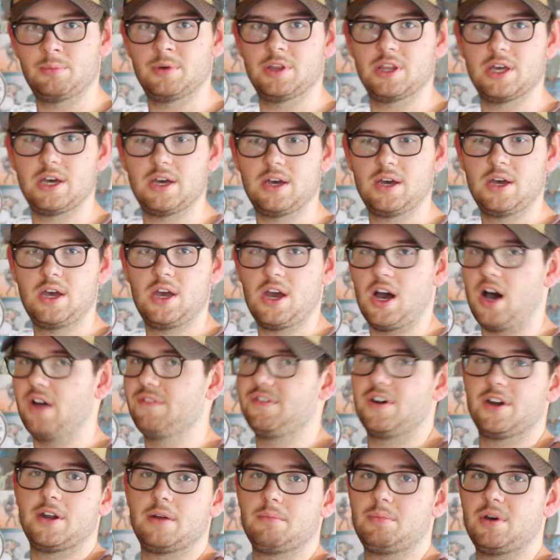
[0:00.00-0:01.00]
with it. I
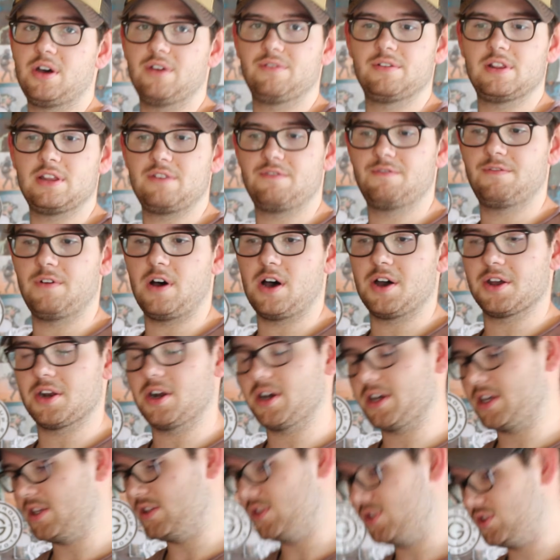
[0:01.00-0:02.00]
find it perfectly fine.
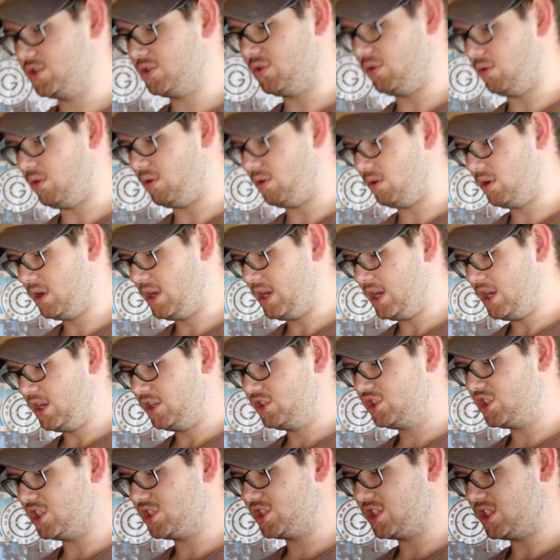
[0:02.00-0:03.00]
I can store
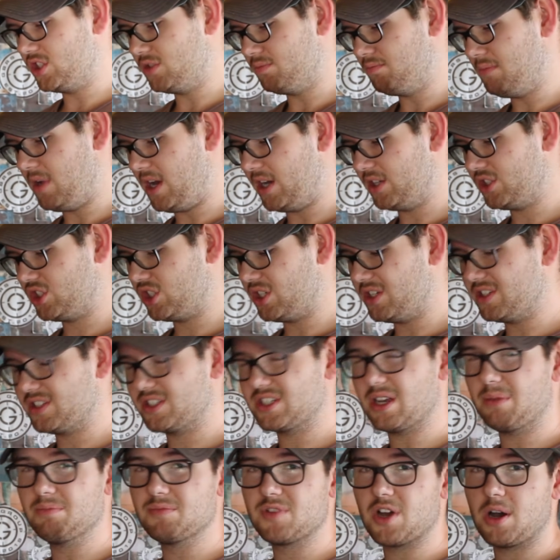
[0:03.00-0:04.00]
just as much,
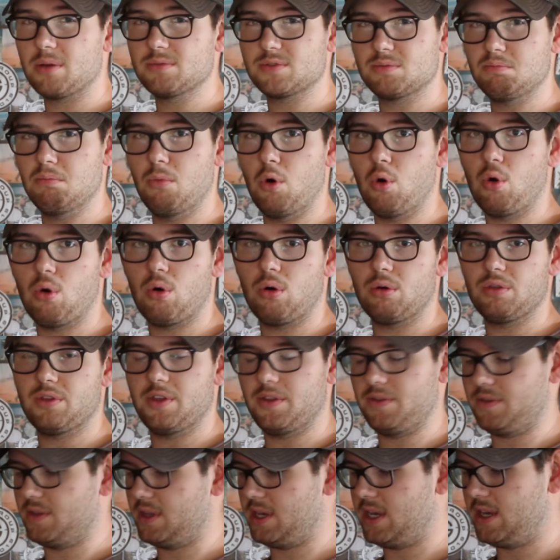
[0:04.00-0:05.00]
sometimes more,
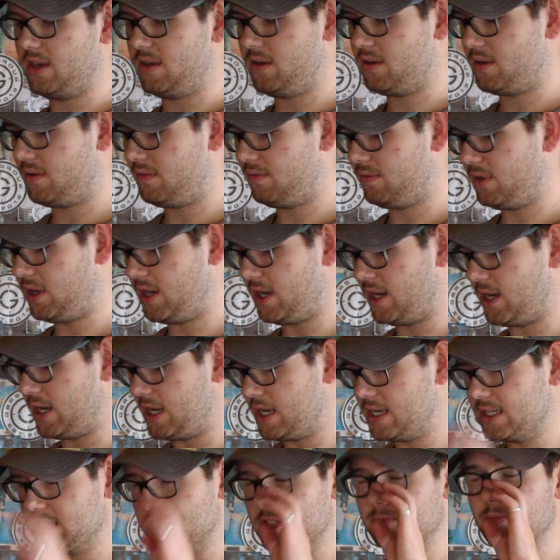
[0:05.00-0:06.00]
than the
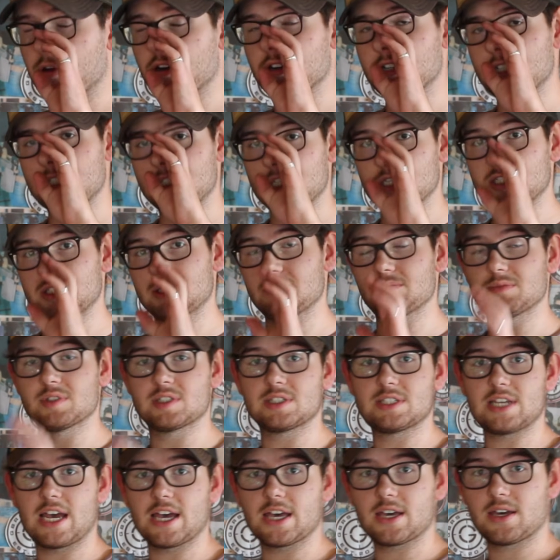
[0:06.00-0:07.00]
Spirit Systems
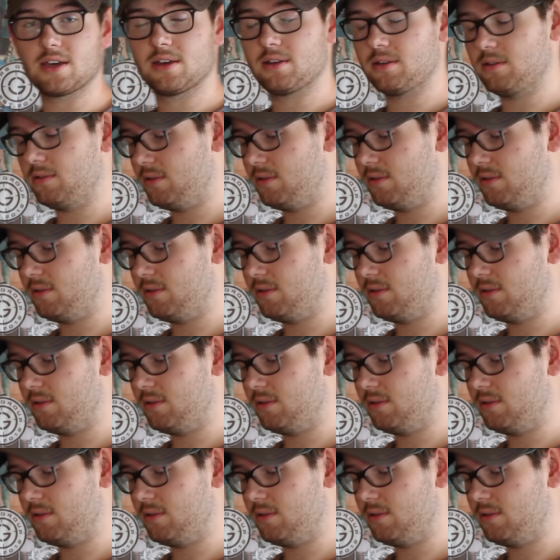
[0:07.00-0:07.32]
sack.